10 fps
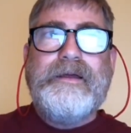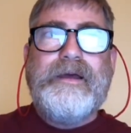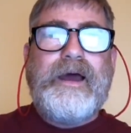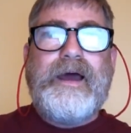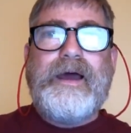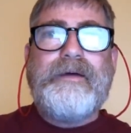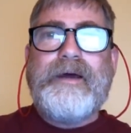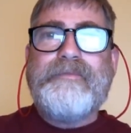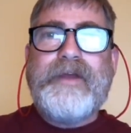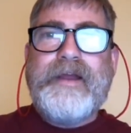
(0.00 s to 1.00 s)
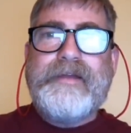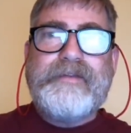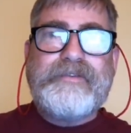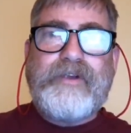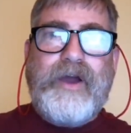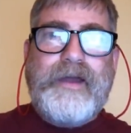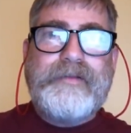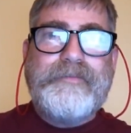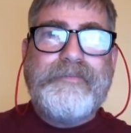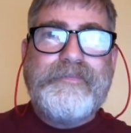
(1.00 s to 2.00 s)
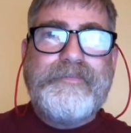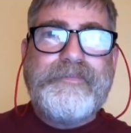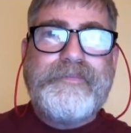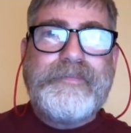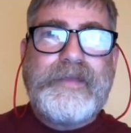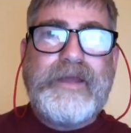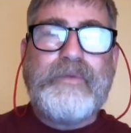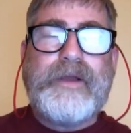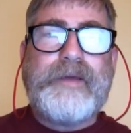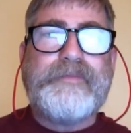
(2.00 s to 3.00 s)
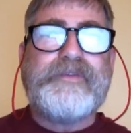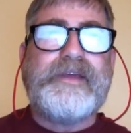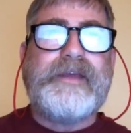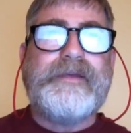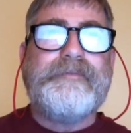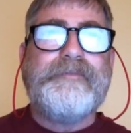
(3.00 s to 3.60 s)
I'm very distraught in what I'm seeing.